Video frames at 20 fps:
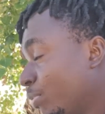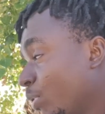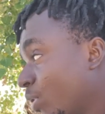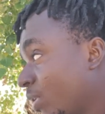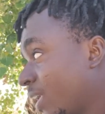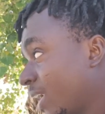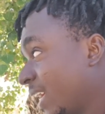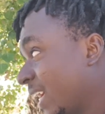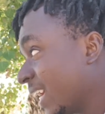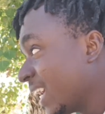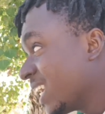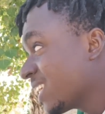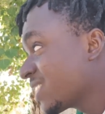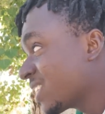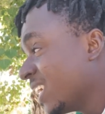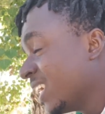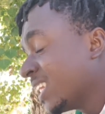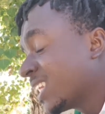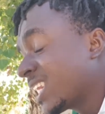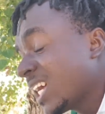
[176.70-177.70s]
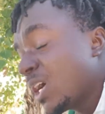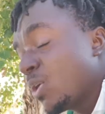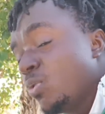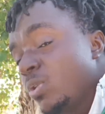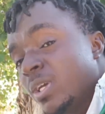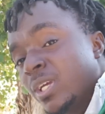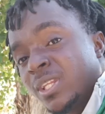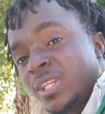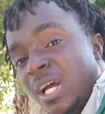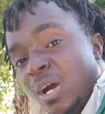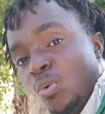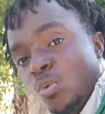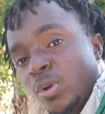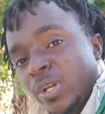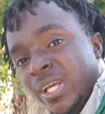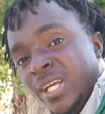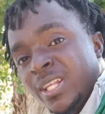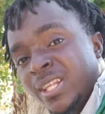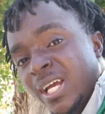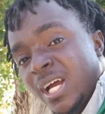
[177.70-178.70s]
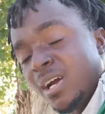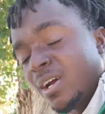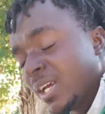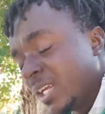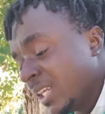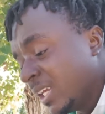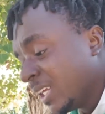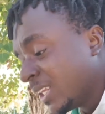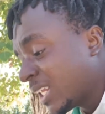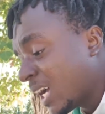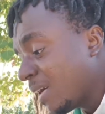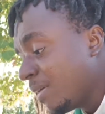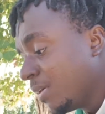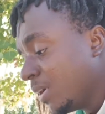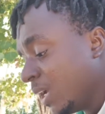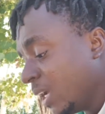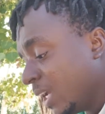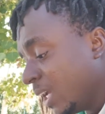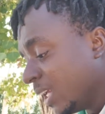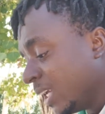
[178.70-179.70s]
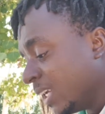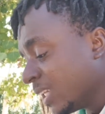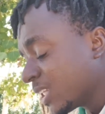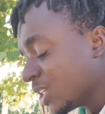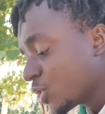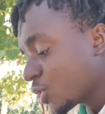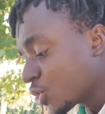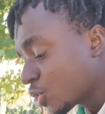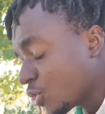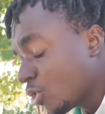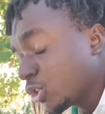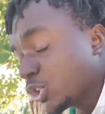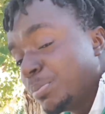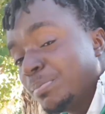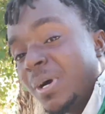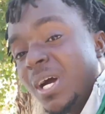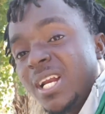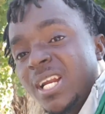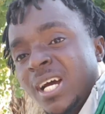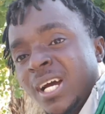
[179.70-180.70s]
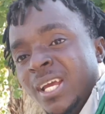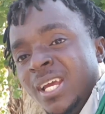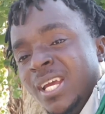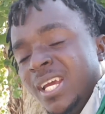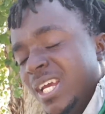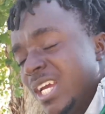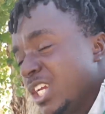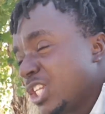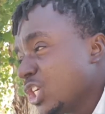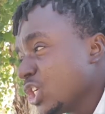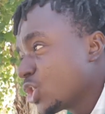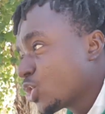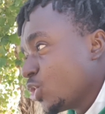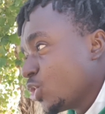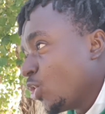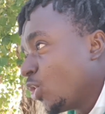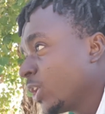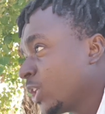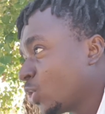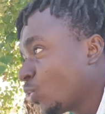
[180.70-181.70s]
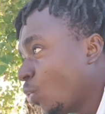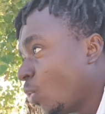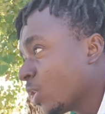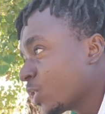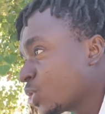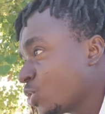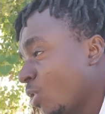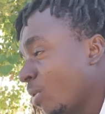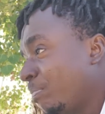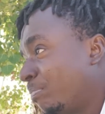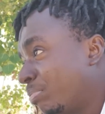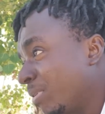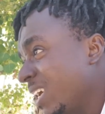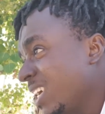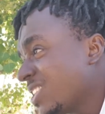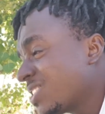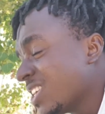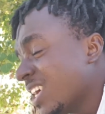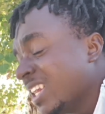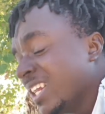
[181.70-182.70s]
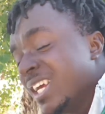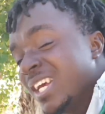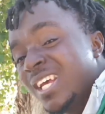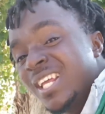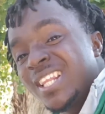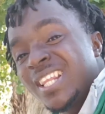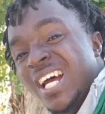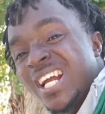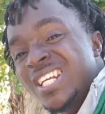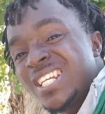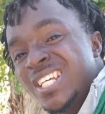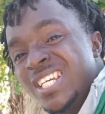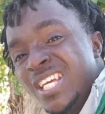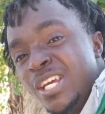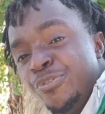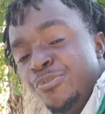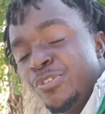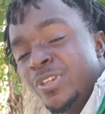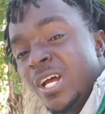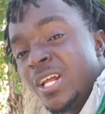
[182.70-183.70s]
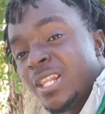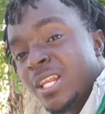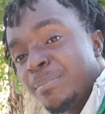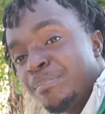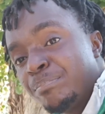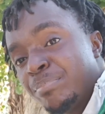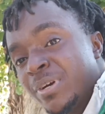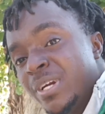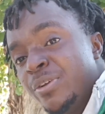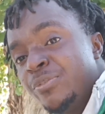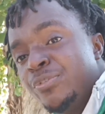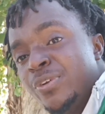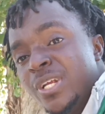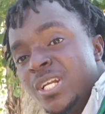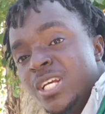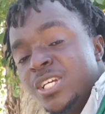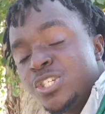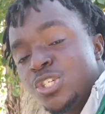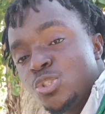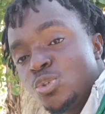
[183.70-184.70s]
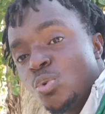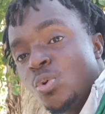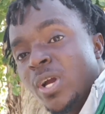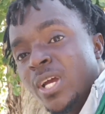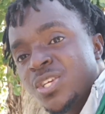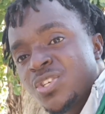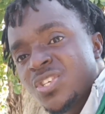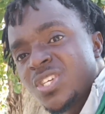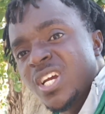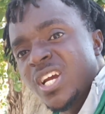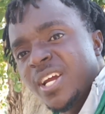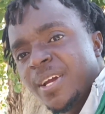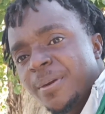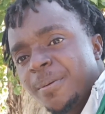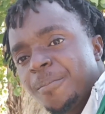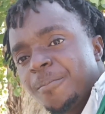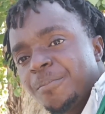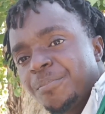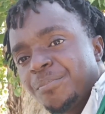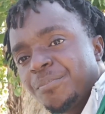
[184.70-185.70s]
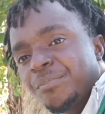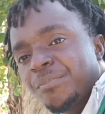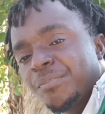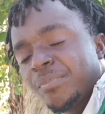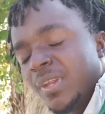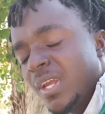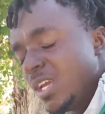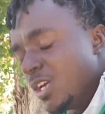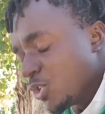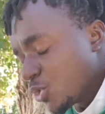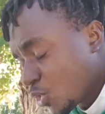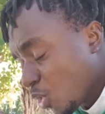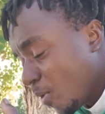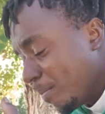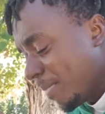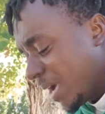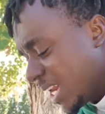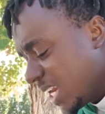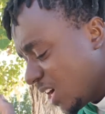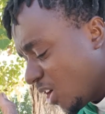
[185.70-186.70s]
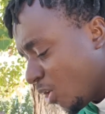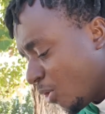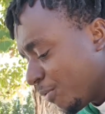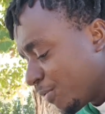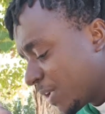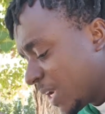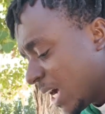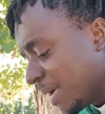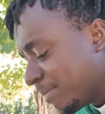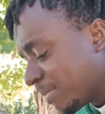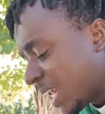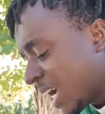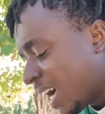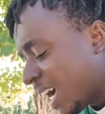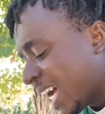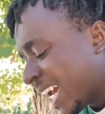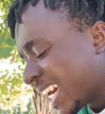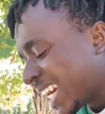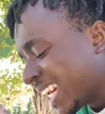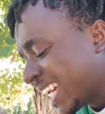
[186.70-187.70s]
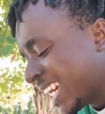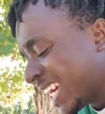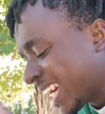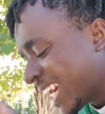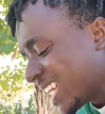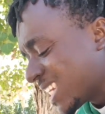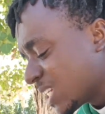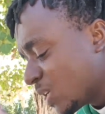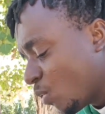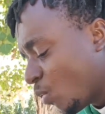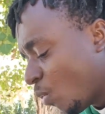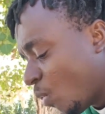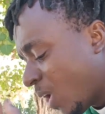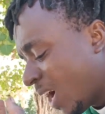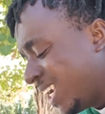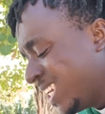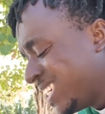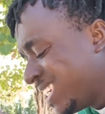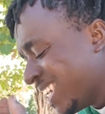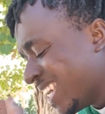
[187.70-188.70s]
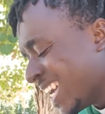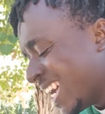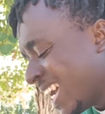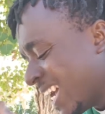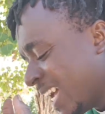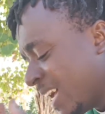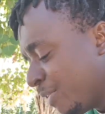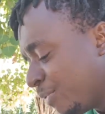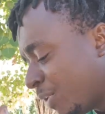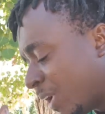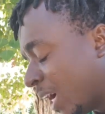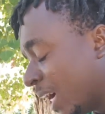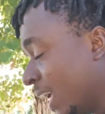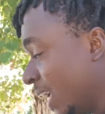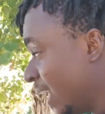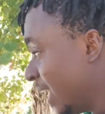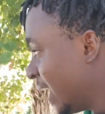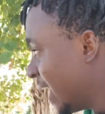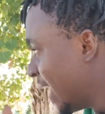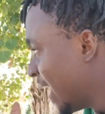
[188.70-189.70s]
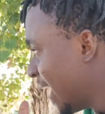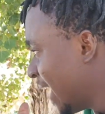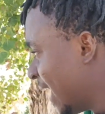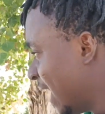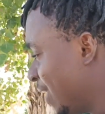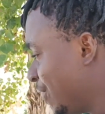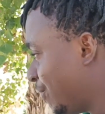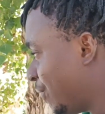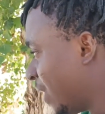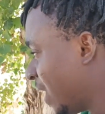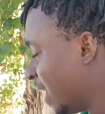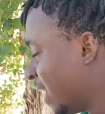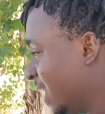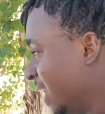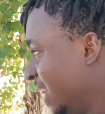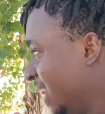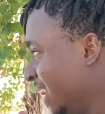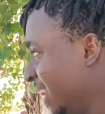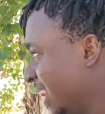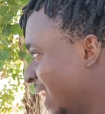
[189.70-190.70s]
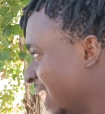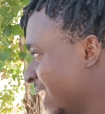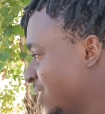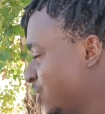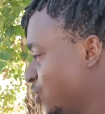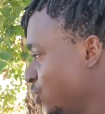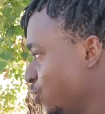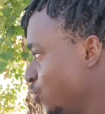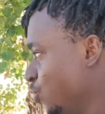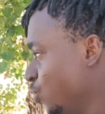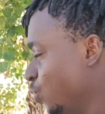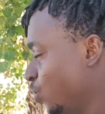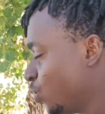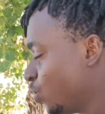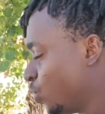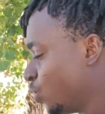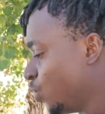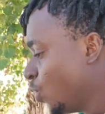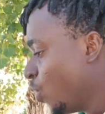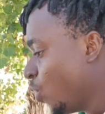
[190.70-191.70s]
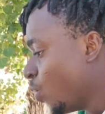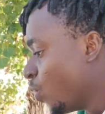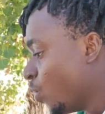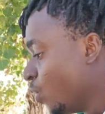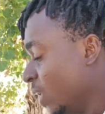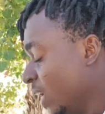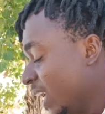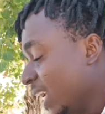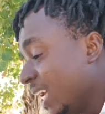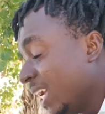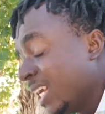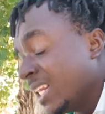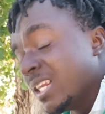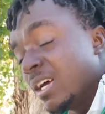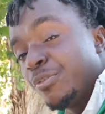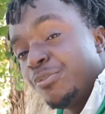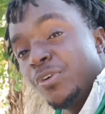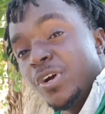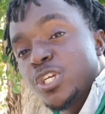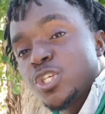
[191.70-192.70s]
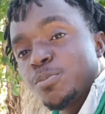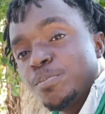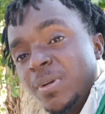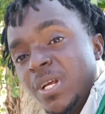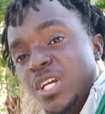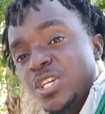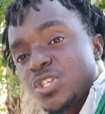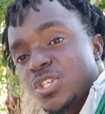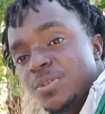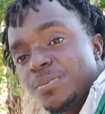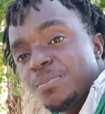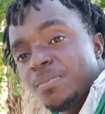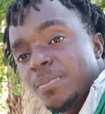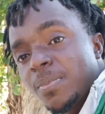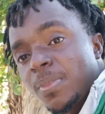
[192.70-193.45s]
progress in that in that in that in, in that in, in, such manner. It your it was your presence that give them the privilege to excel. So many of them now are regretting why they ever, ever let you go in the first place.